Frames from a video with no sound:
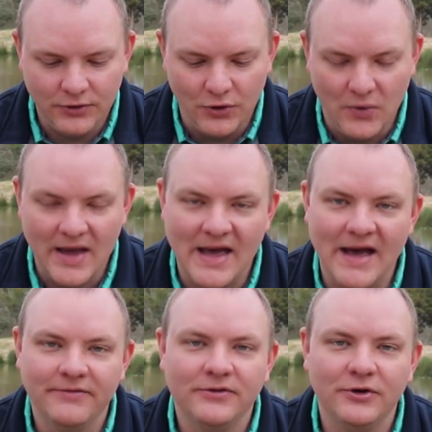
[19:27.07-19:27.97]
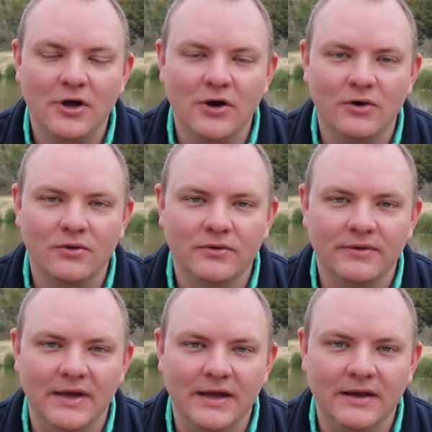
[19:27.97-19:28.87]
you have to know
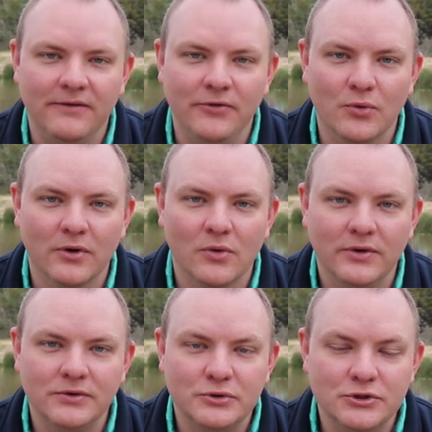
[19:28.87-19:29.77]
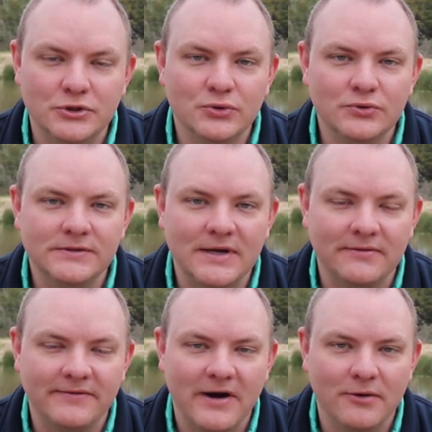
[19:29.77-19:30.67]
that if you are going to choose to have
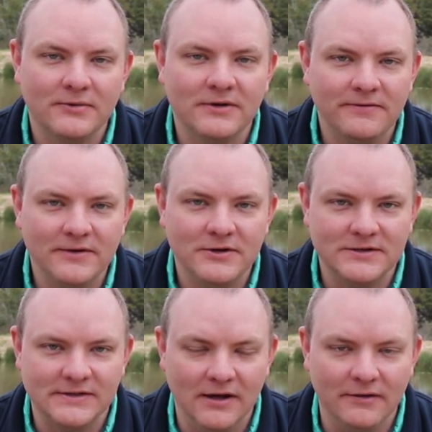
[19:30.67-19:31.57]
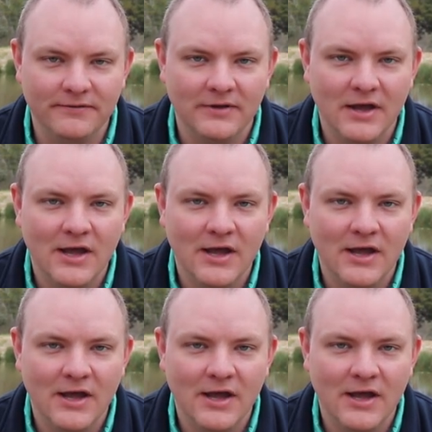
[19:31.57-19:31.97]
a firearm to defend yourself,